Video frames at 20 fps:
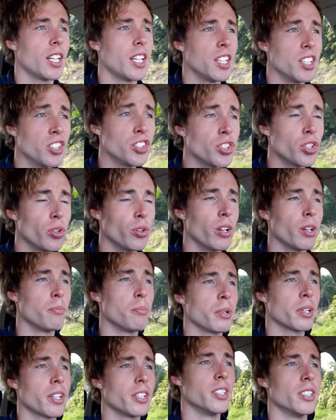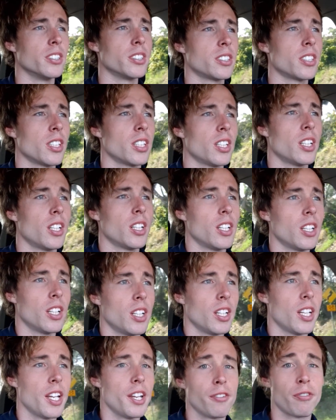into it, because
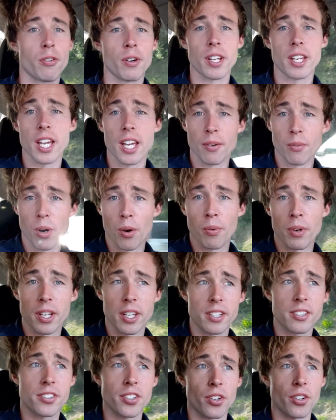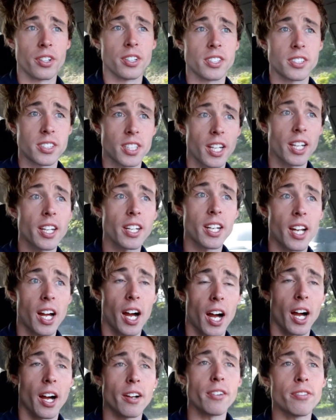if we get what we saw in the second
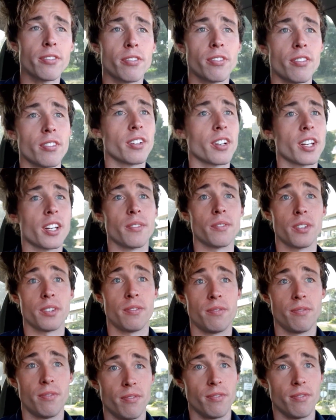half, we're going to be,